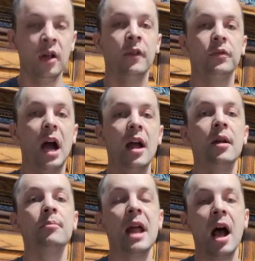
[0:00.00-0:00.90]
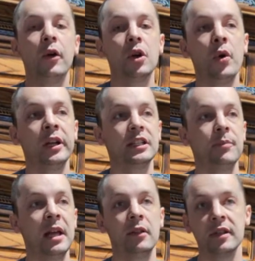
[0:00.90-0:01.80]
I am now going to
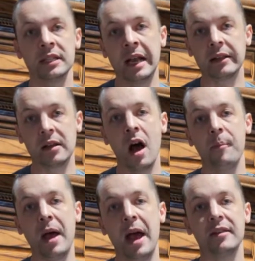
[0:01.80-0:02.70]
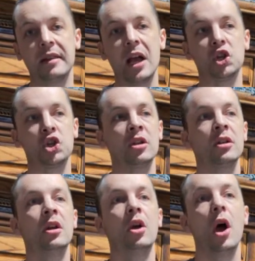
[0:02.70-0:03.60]
make this next combat session
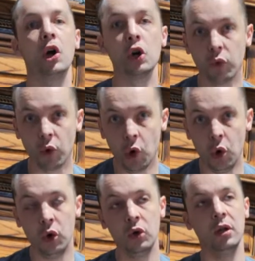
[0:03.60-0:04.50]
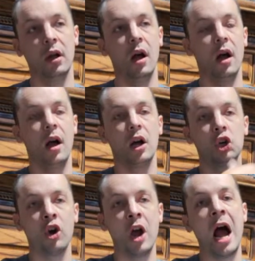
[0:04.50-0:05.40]
a gruel, a
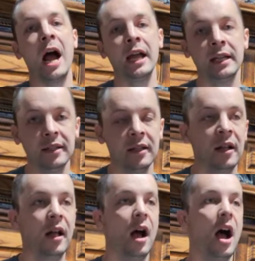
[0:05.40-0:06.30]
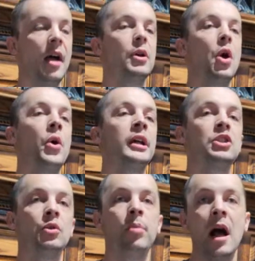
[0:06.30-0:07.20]
grind. I'm going
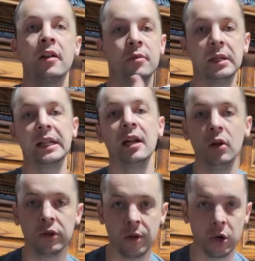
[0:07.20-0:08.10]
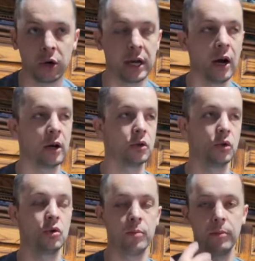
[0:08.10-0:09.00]
to possibly kill some of your
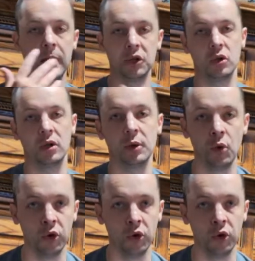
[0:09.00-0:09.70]
characters or majorly wound